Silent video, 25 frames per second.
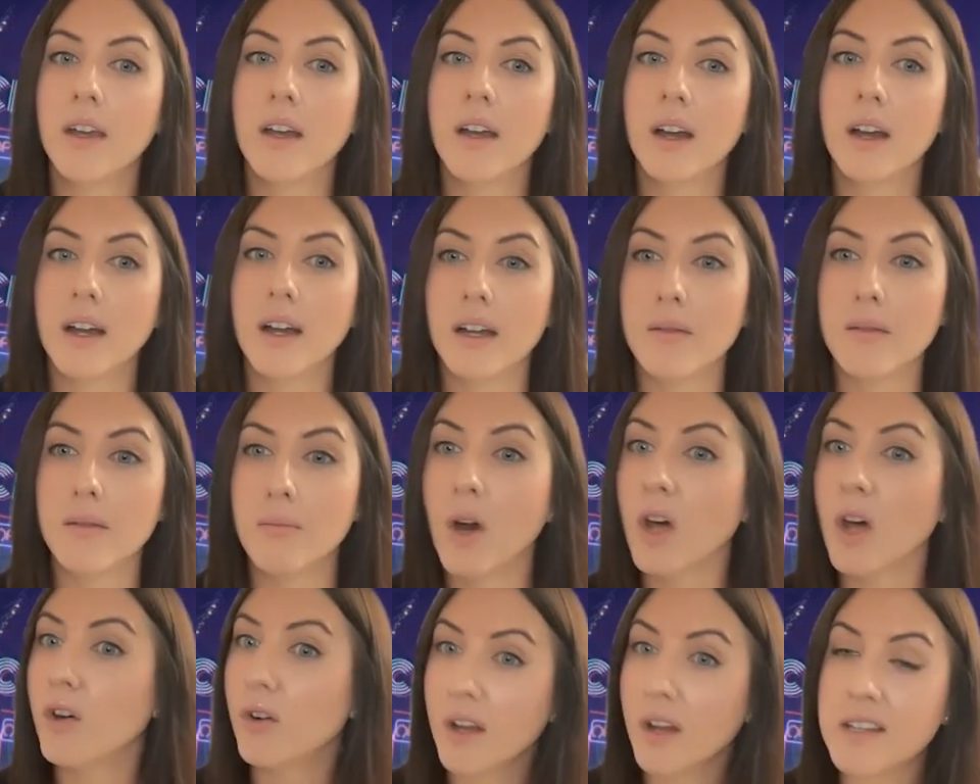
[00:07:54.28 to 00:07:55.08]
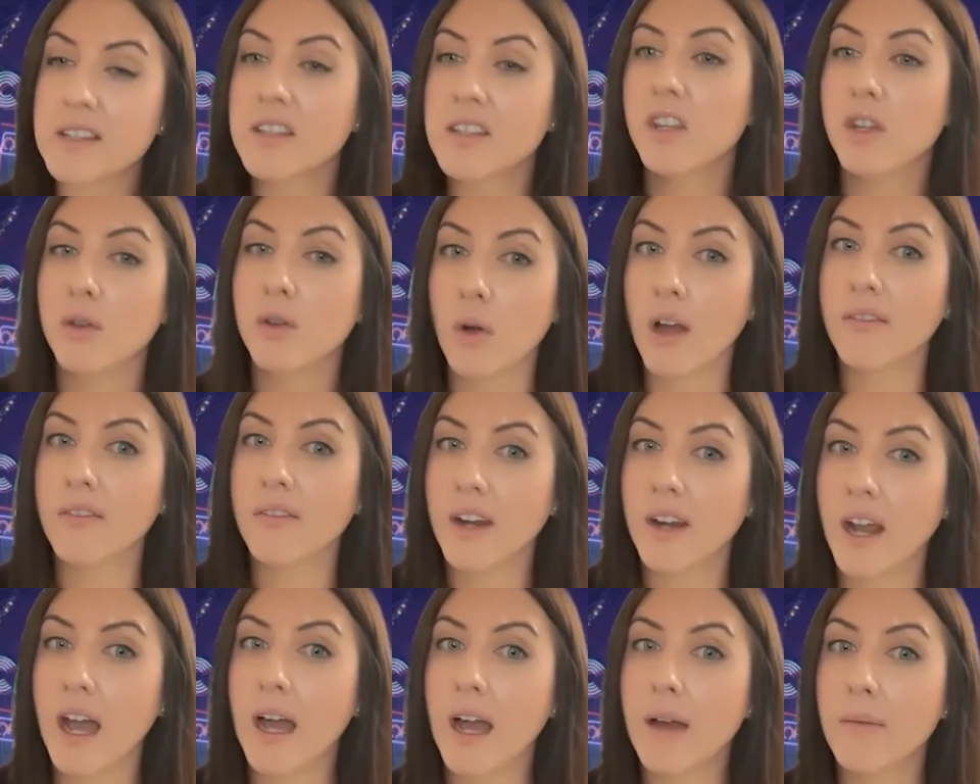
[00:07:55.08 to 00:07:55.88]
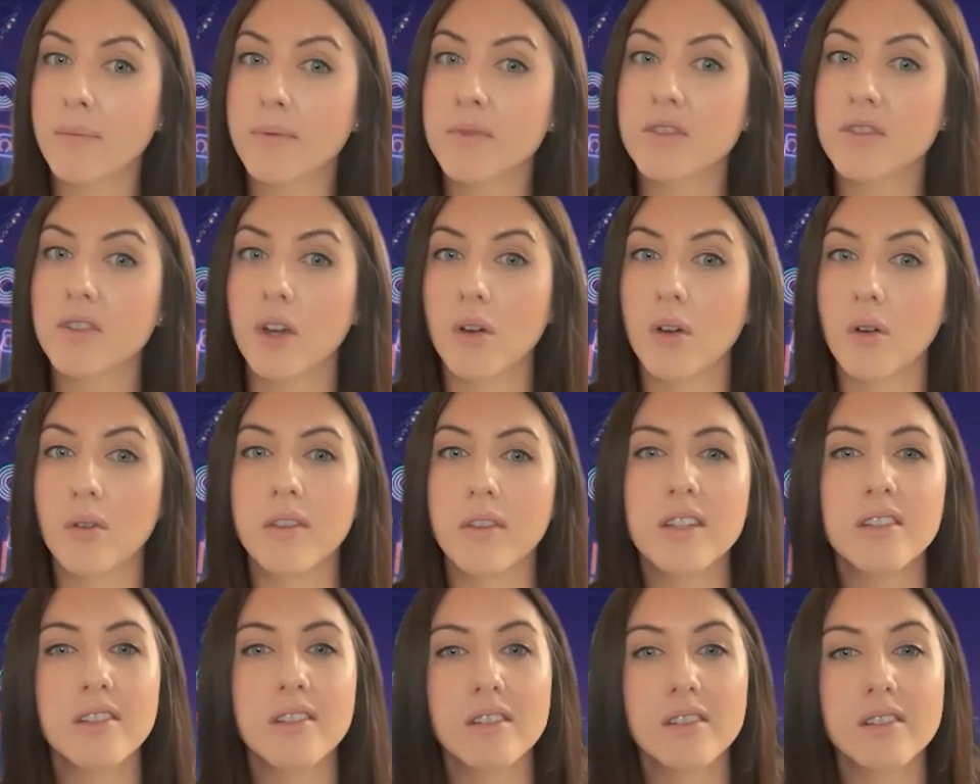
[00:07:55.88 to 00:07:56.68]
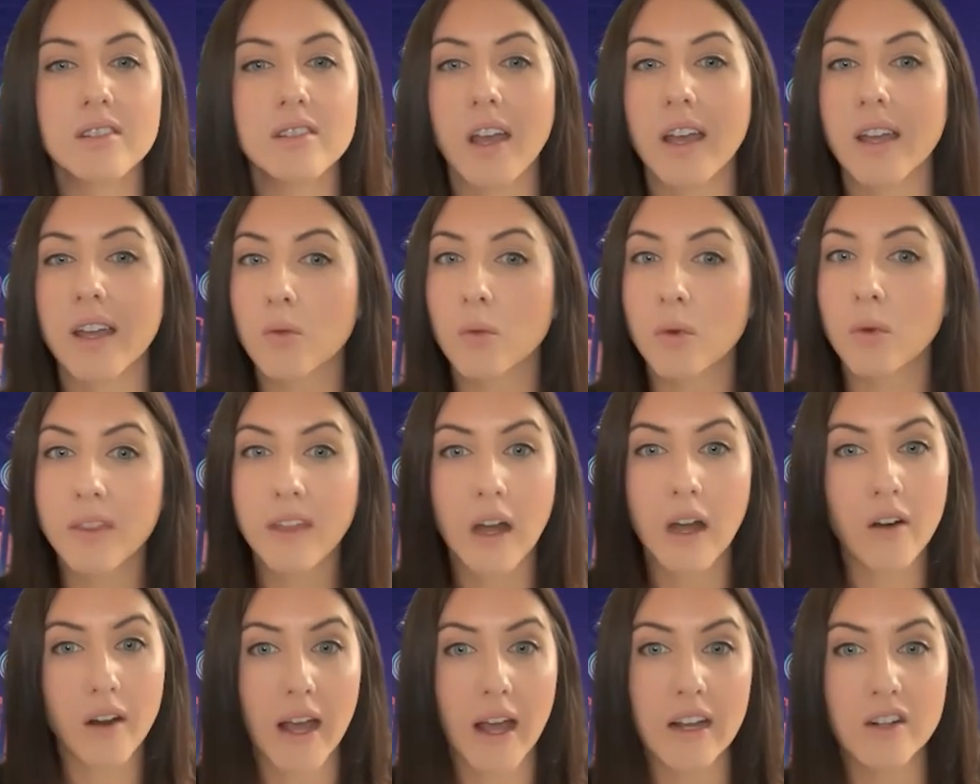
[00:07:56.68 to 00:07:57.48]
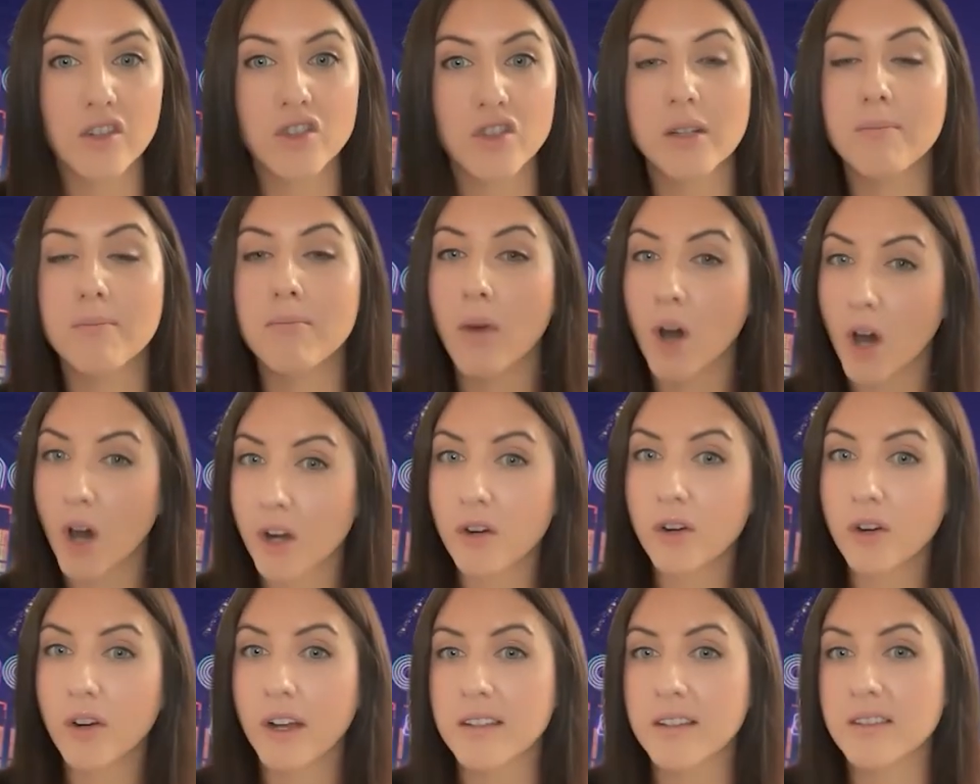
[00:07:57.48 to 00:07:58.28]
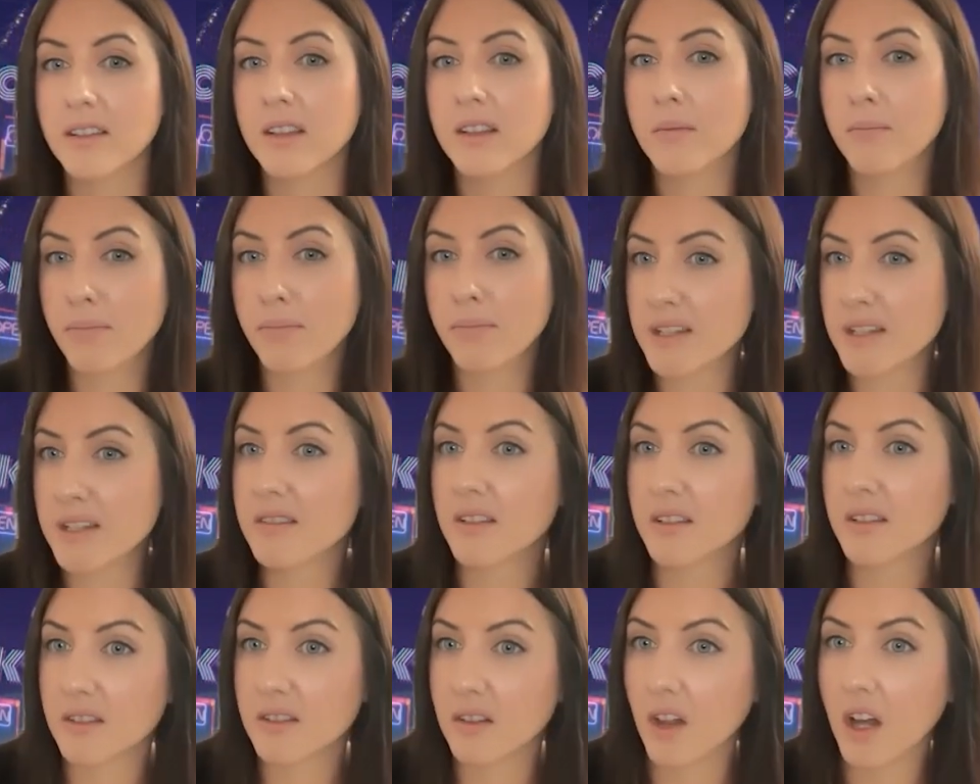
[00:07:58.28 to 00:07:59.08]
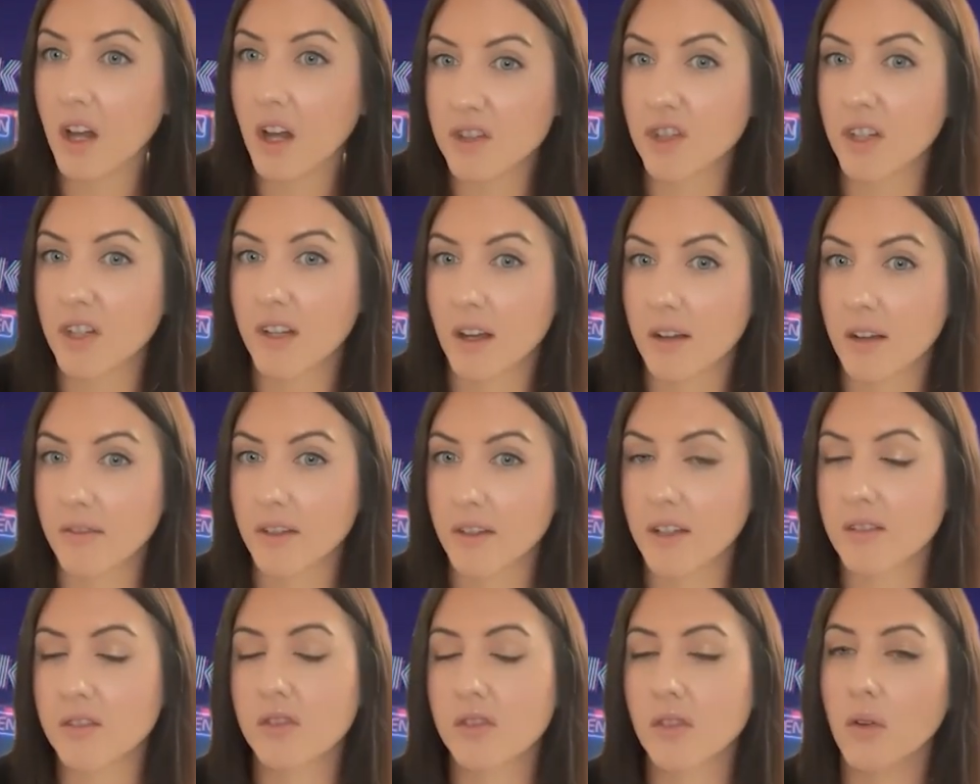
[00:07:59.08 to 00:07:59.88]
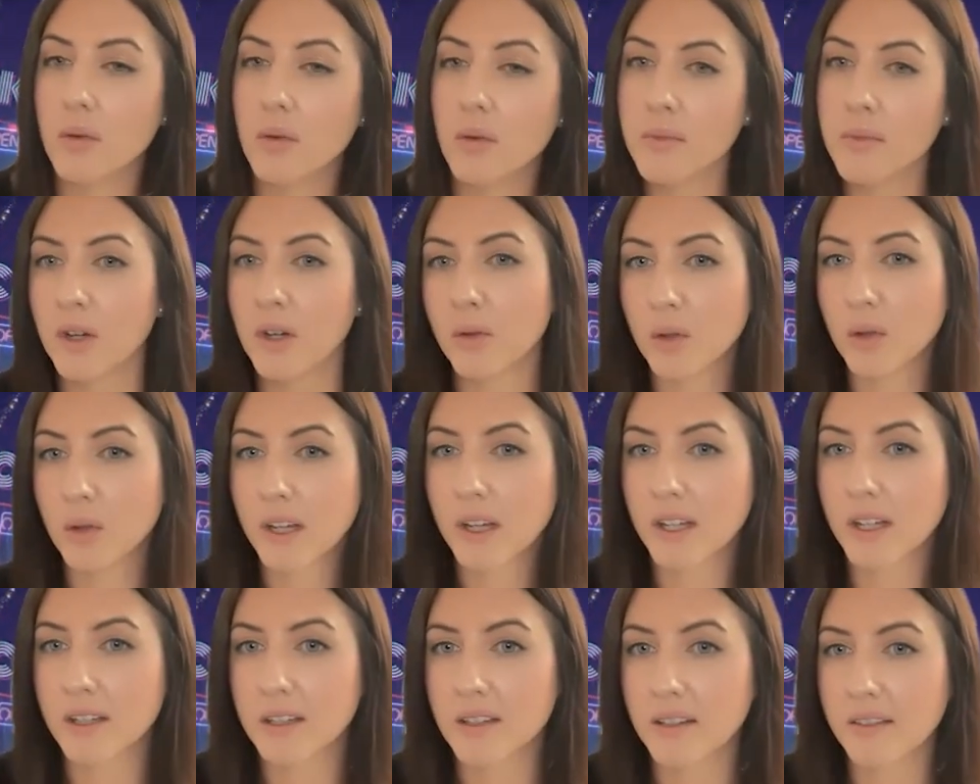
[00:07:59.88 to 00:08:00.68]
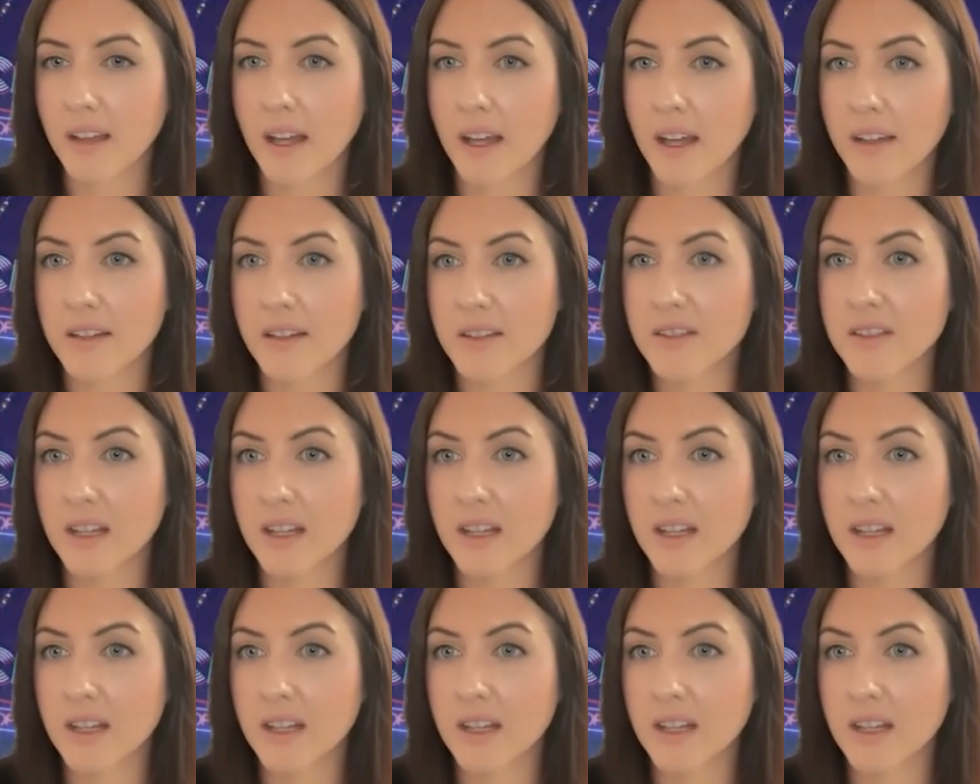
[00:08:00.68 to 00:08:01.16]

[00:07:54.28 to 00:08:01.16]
uh, modernizing the U I of an app. So this is like without actually modernizing the business logic of it. So Amir will get into that in his